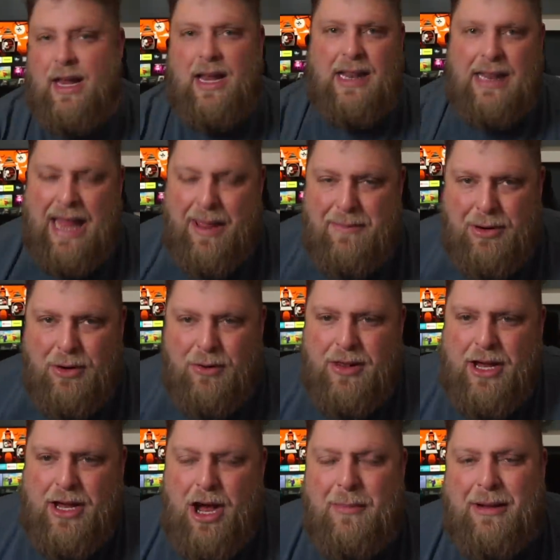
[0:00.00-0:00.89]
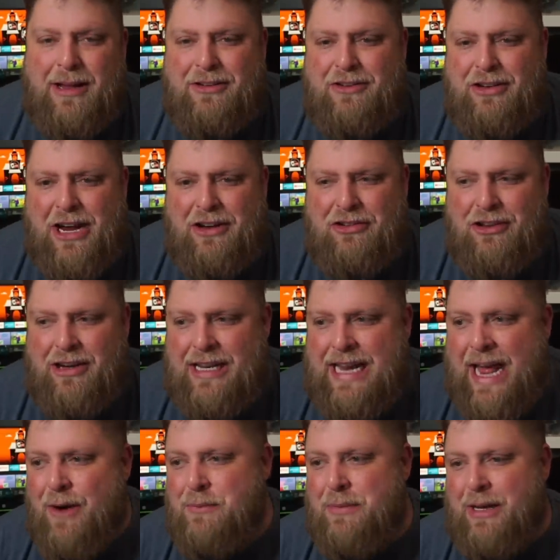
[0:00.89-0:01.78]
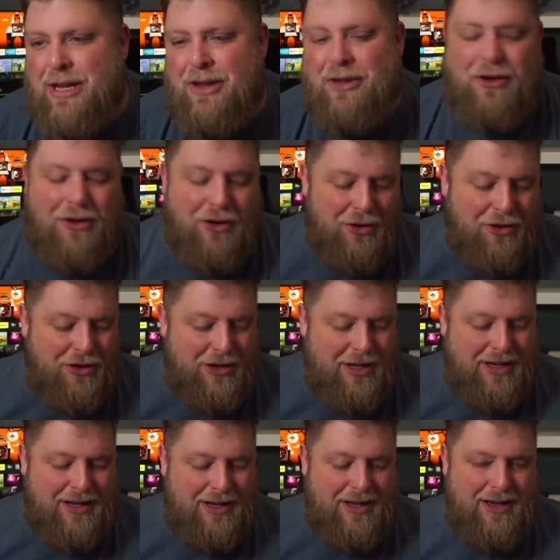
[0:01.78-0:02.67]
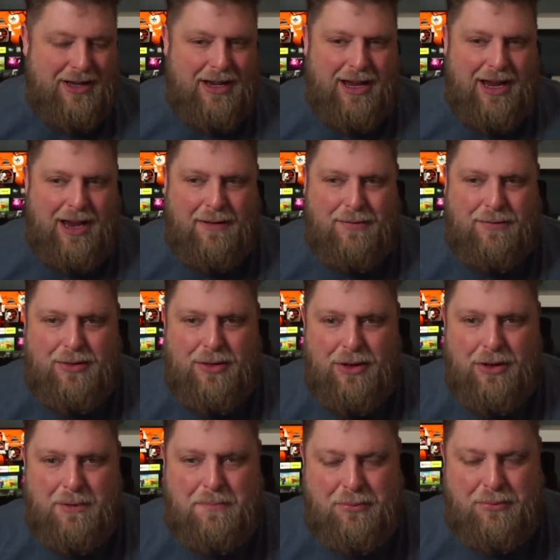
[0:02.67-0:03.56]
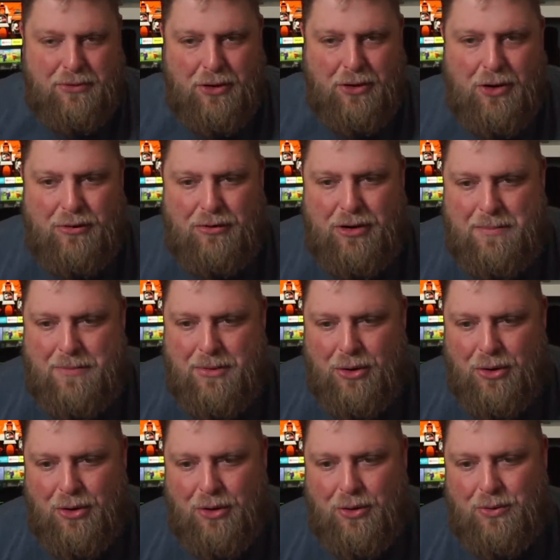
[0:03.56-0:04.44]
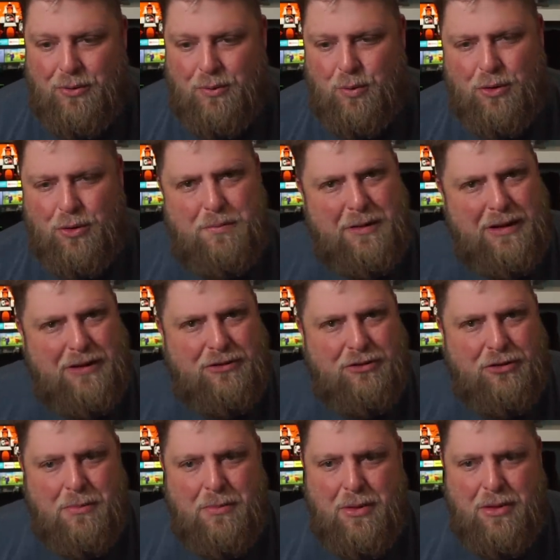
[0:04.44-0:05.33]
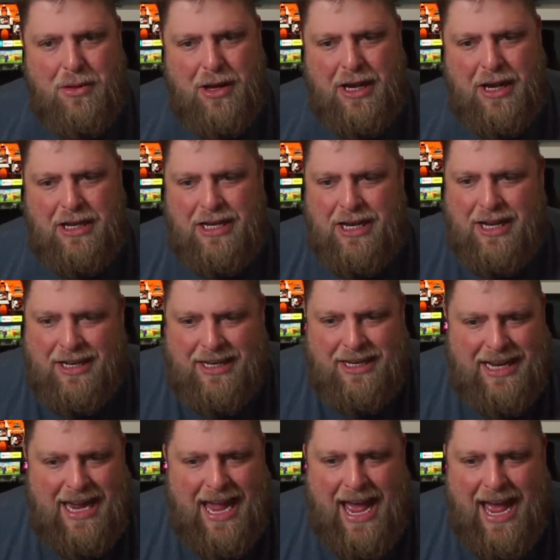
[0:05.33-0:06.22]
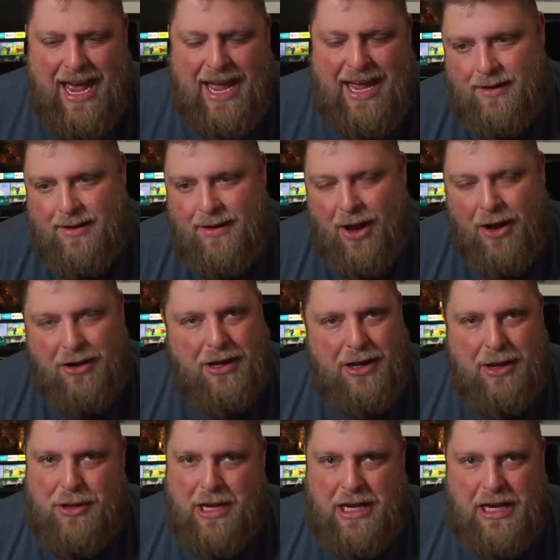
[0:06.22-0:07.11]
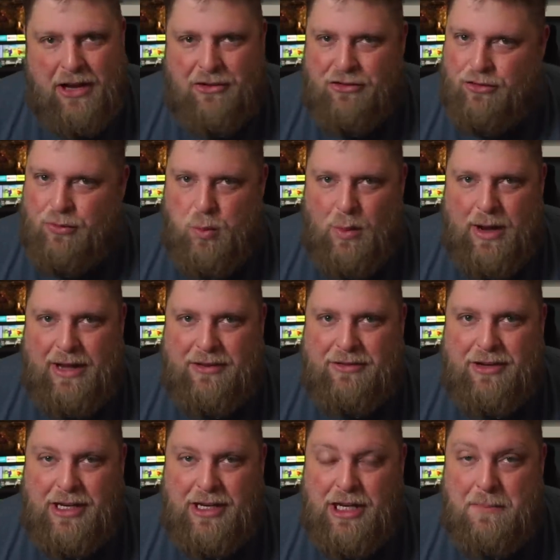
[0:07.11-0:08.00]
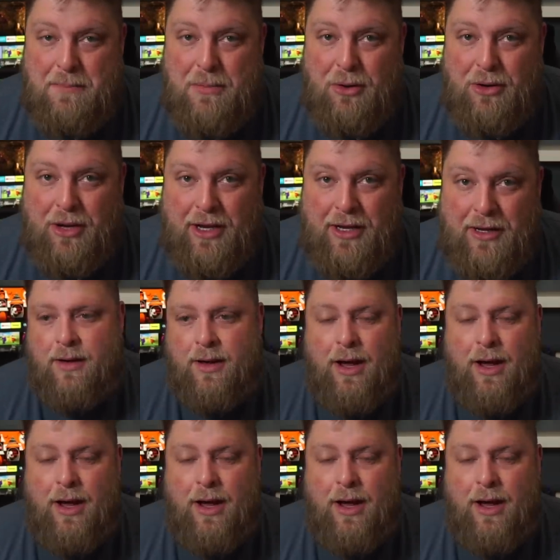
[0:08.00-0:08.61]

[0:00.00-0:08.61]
let me know in the comment section down below if the Pro remote would be something you'd get, or do you think you're just wasting your money?